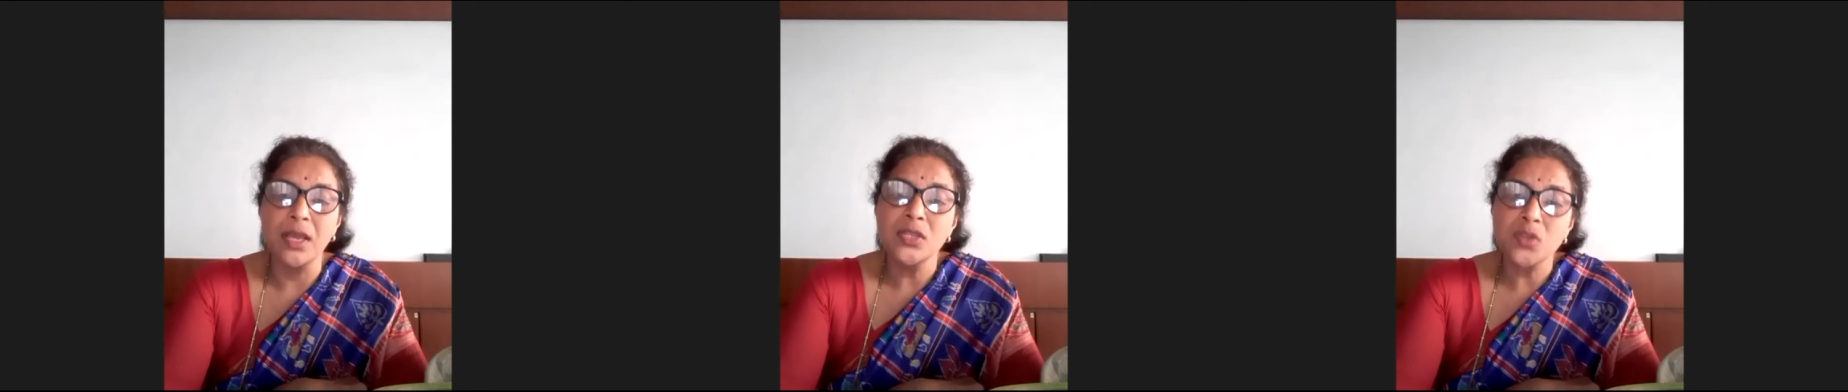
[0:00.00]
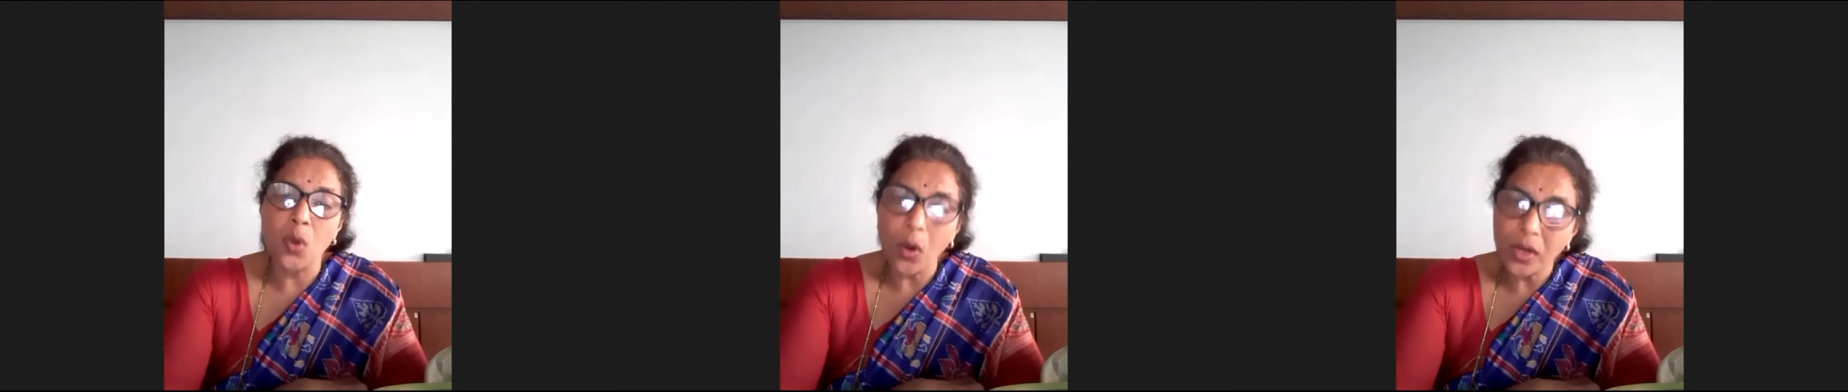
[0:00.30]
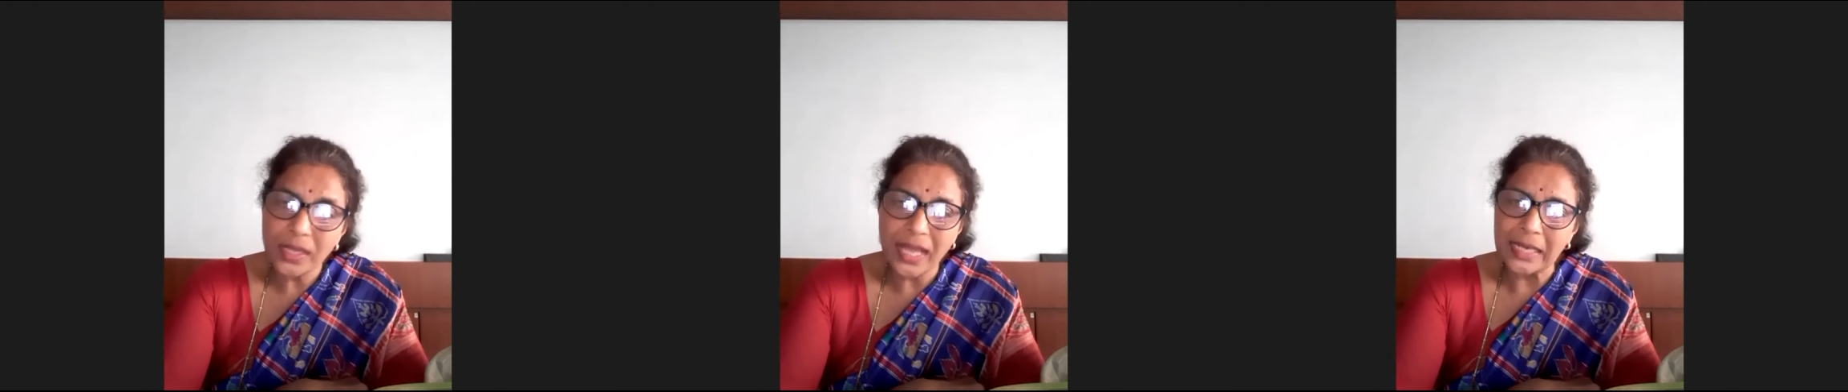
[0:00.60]
So all
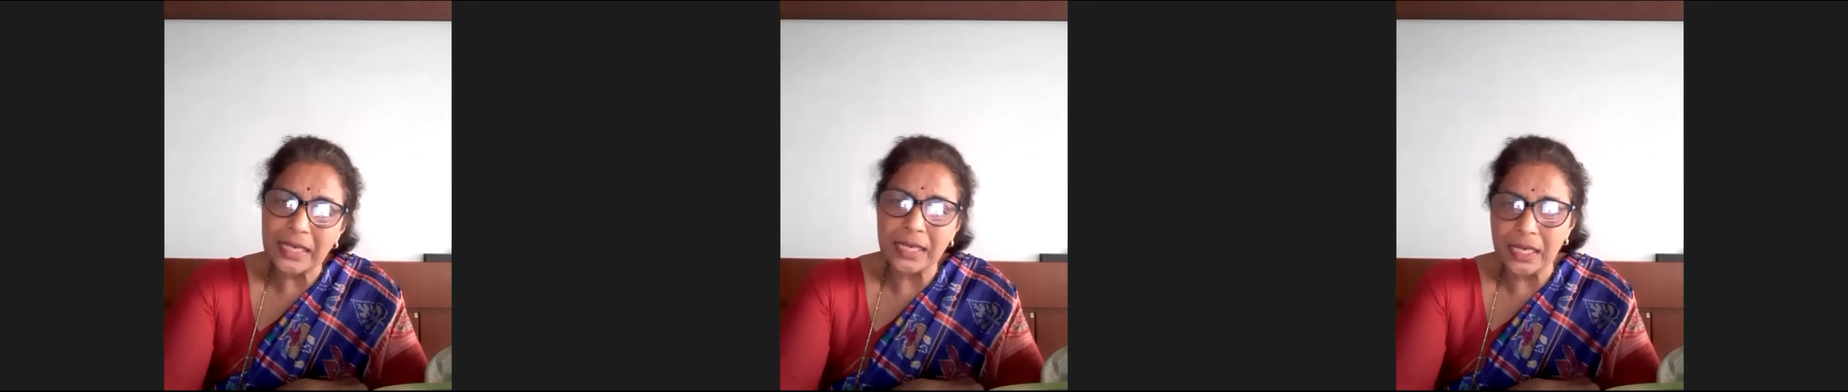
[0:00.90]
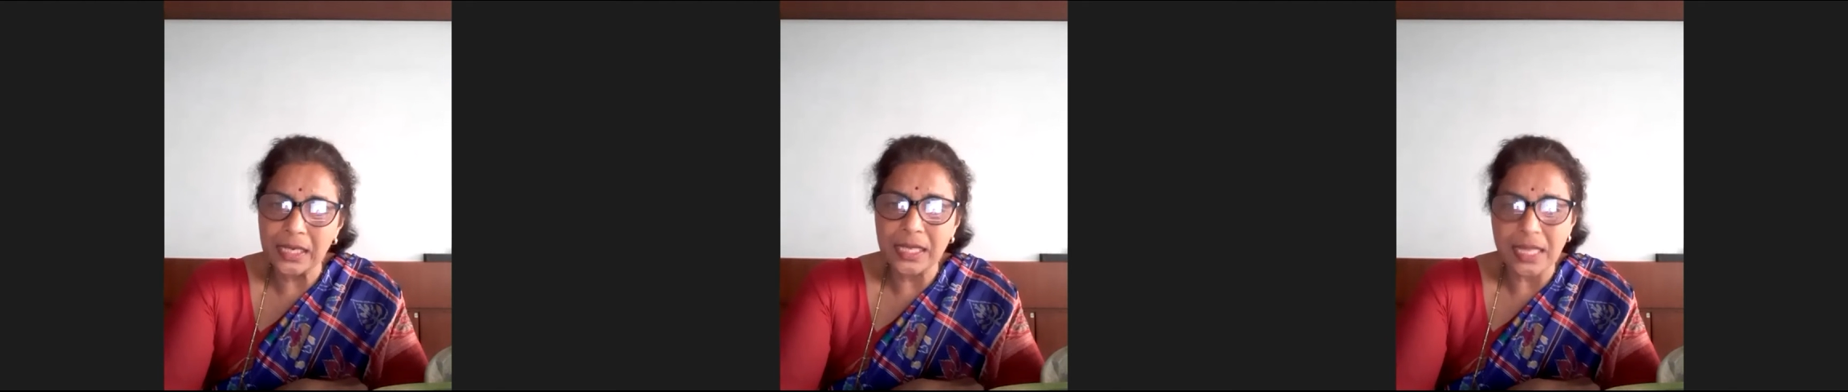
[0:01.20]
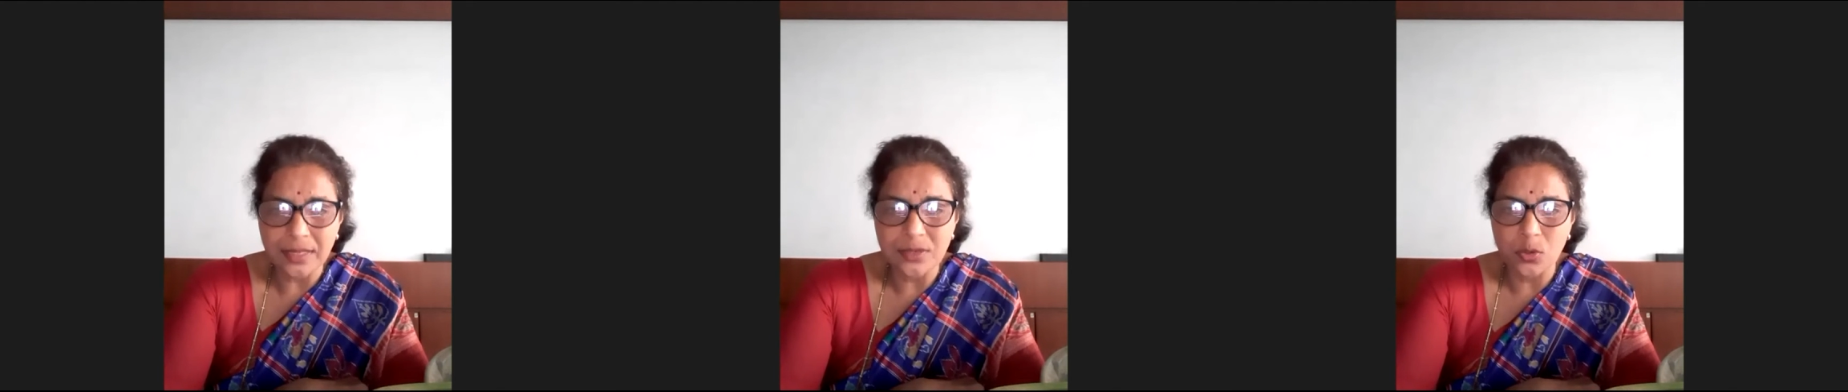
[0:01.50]
that little
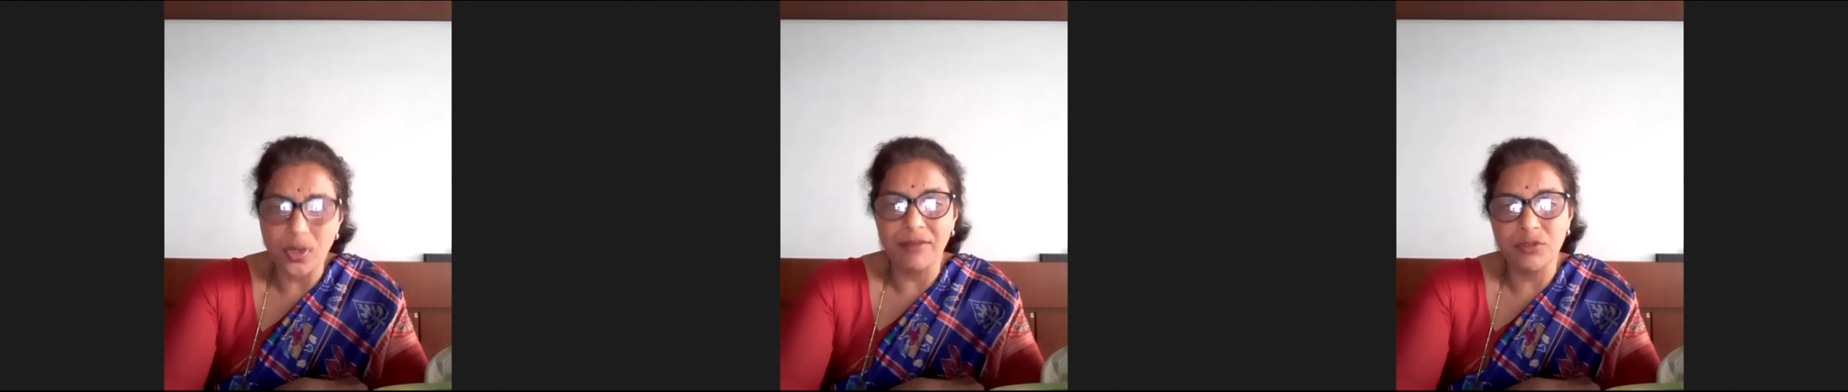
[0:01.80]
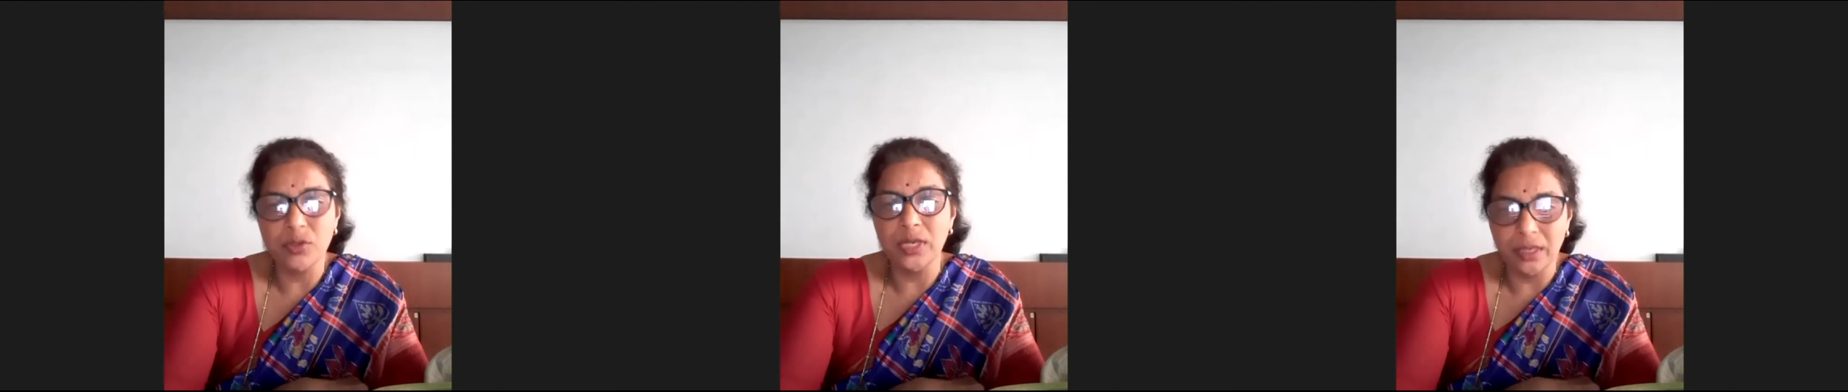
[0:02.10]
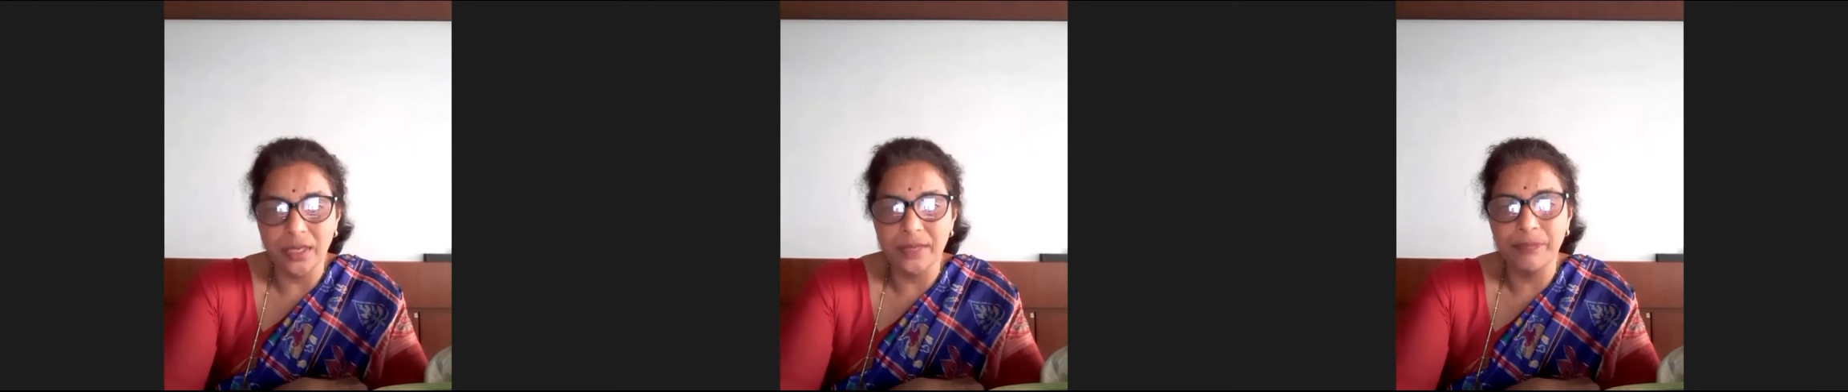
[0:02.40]
things you'll have to
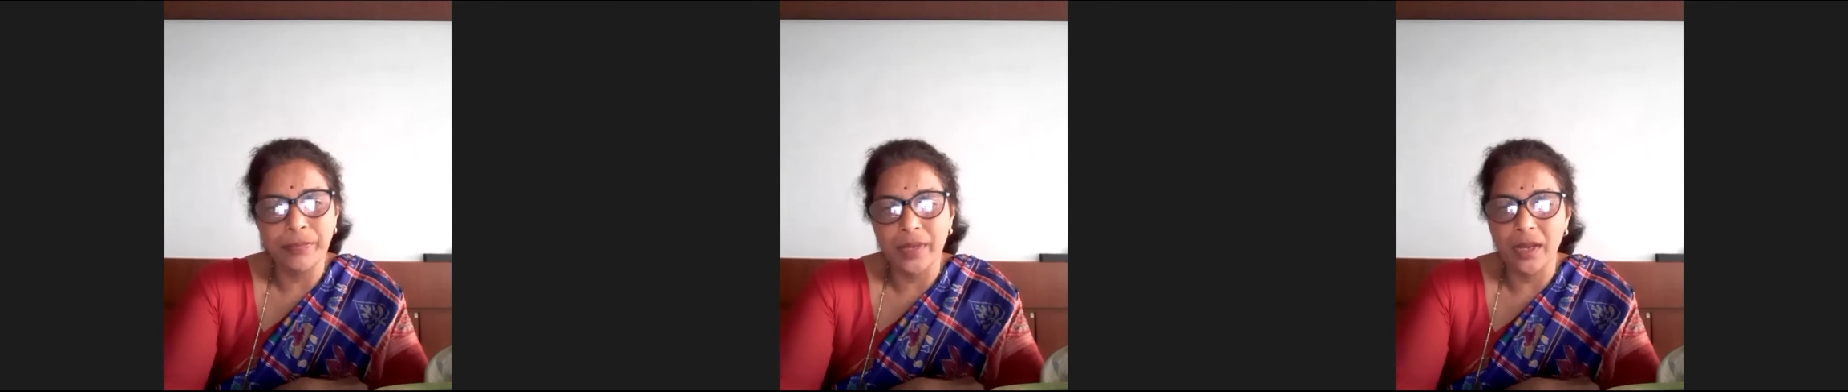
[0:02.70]
learn,